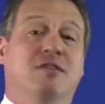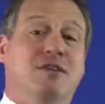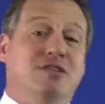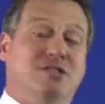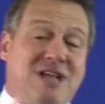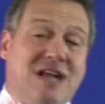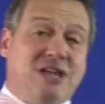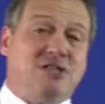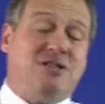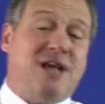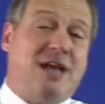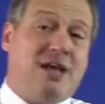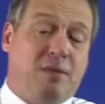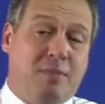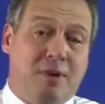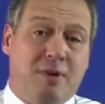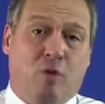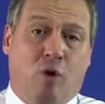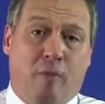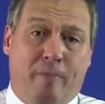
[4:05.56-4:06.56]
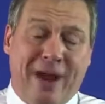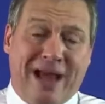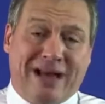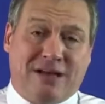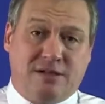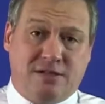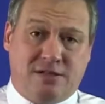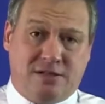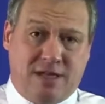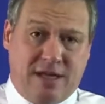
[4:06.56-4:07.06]
This does take a bit more
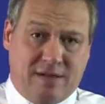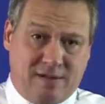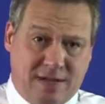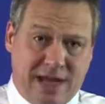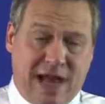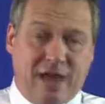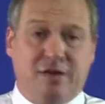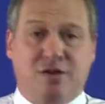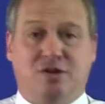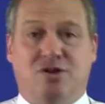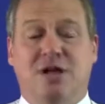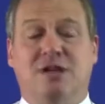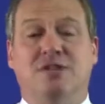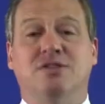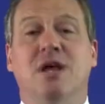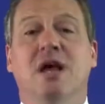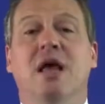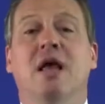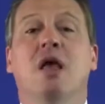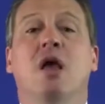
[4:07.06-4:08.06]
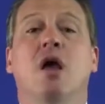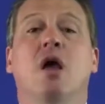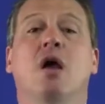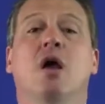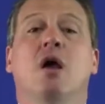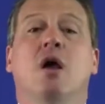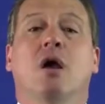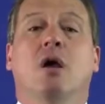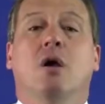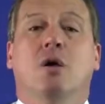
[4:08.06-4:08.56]
practice than the other tricks,
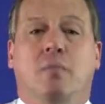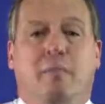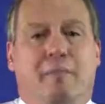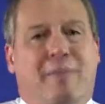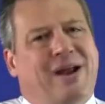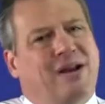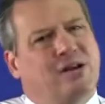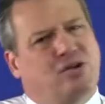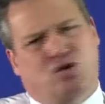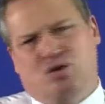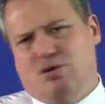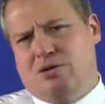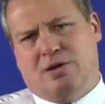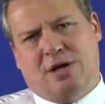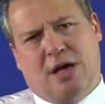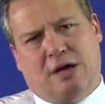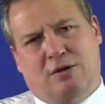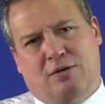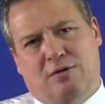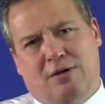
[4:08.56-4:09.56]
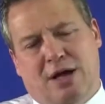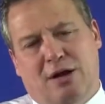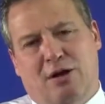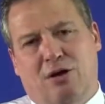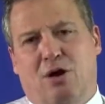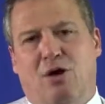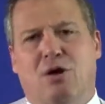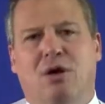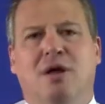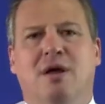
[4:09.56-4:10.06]
but it shouldn't take you
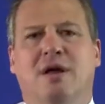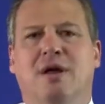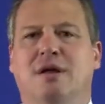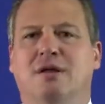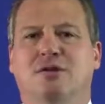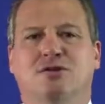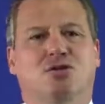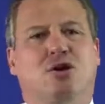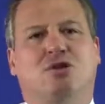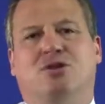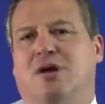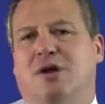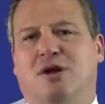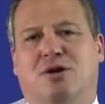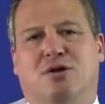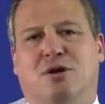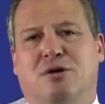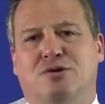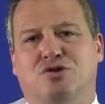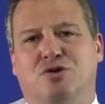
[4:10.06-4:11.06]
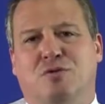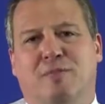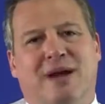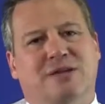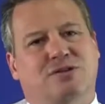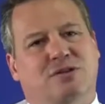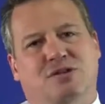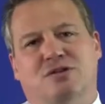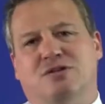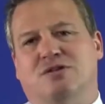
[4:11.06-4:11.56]
that long. Not going to cost you
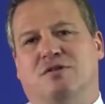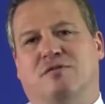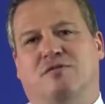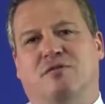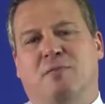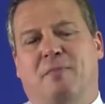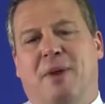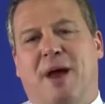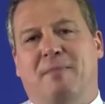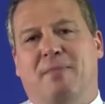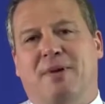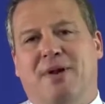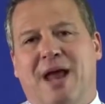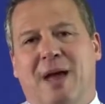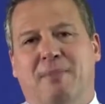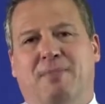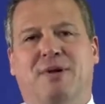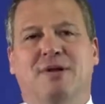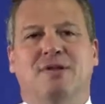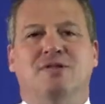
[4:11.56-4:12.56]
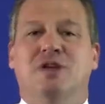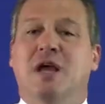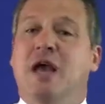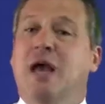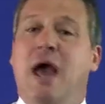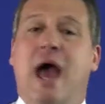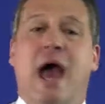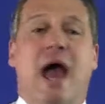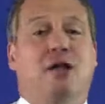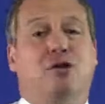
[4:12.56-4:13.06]
much, it's just a few paper napkins
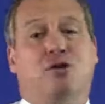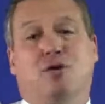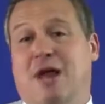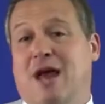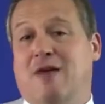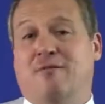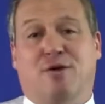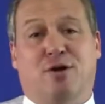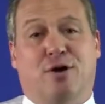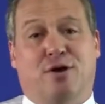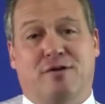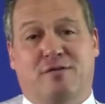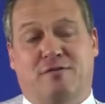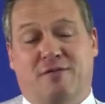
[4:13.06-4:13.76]
and you'll have a lot